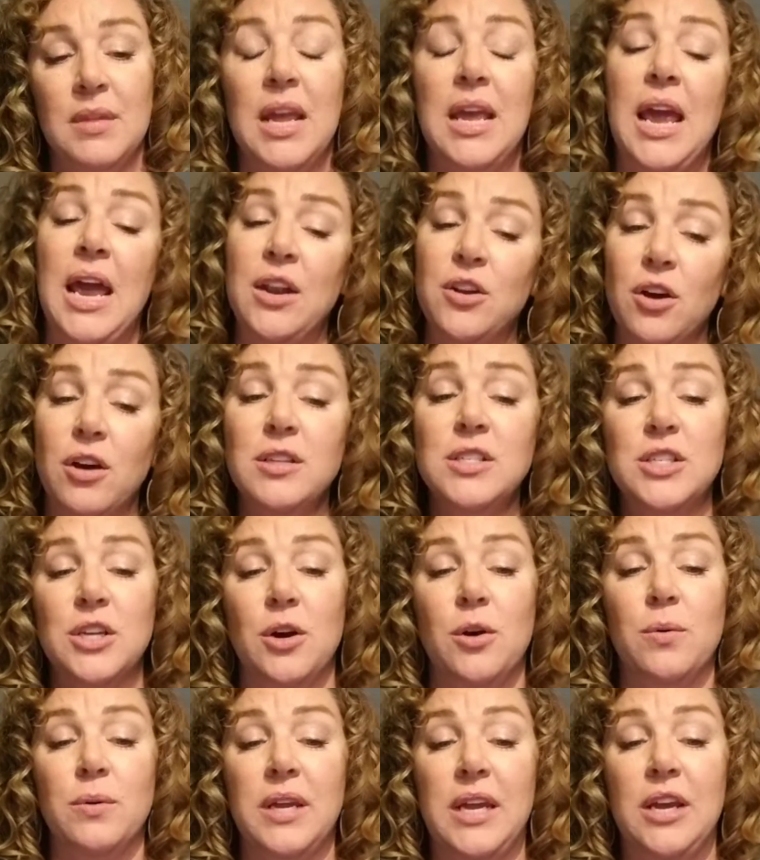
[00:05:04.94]
And
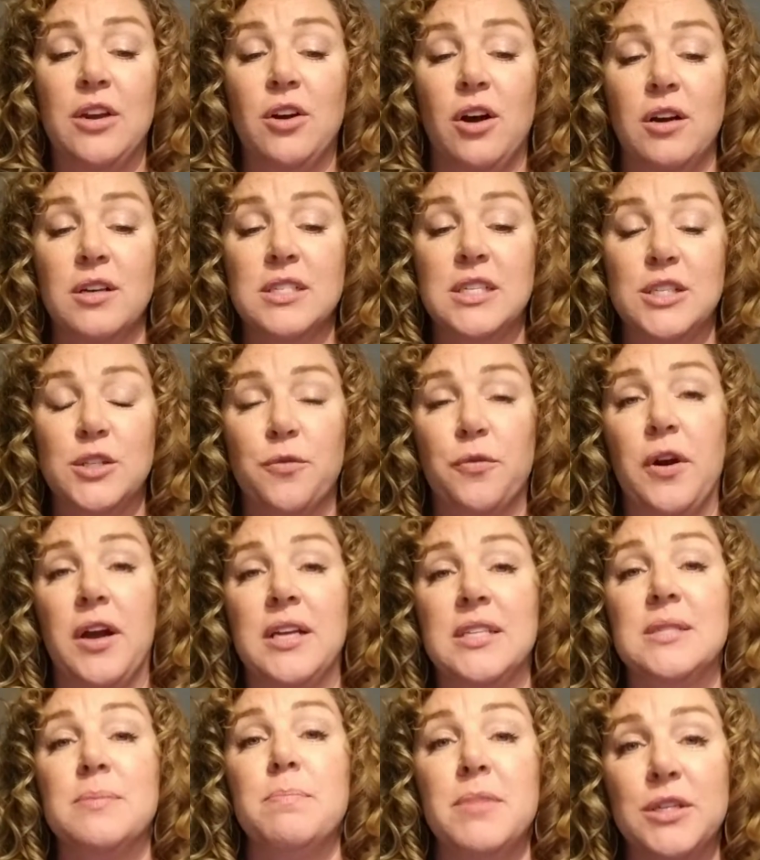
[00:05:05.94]
also, he calls his
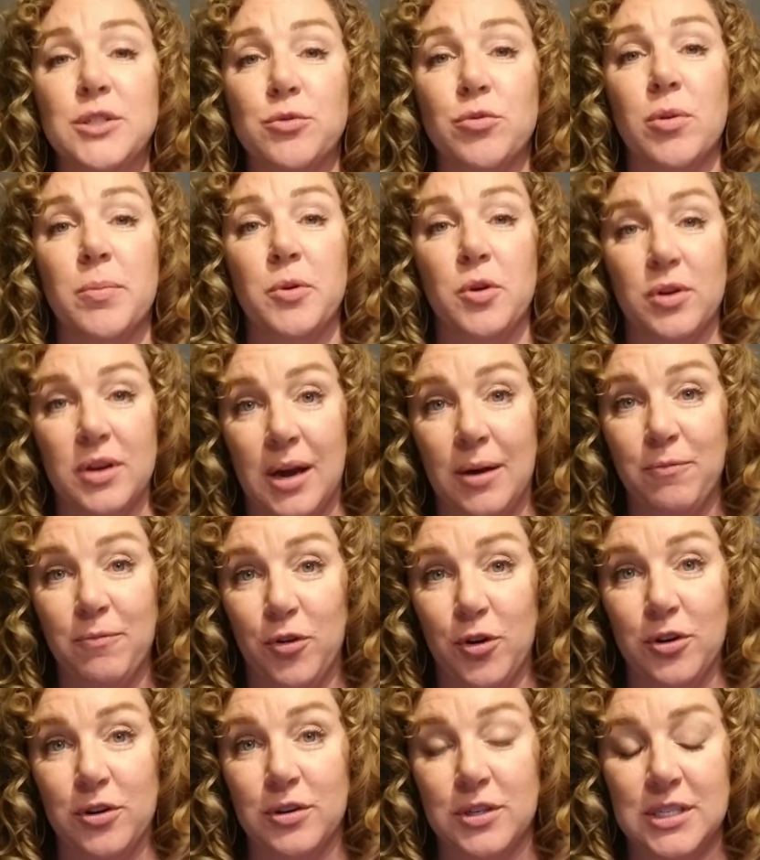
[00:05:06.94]
friends miserable
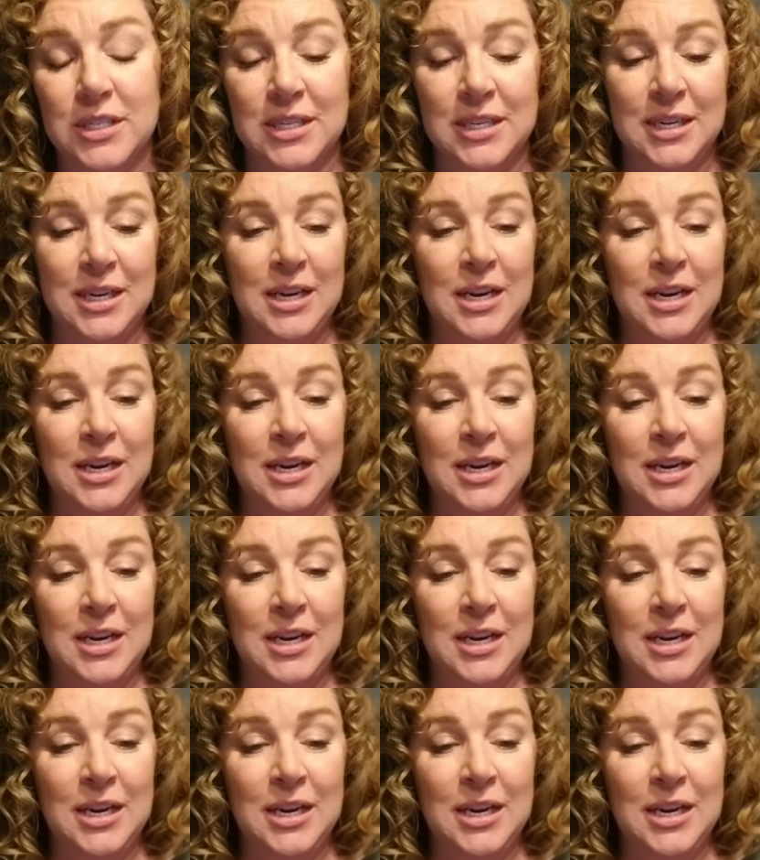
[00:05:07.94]
comforters.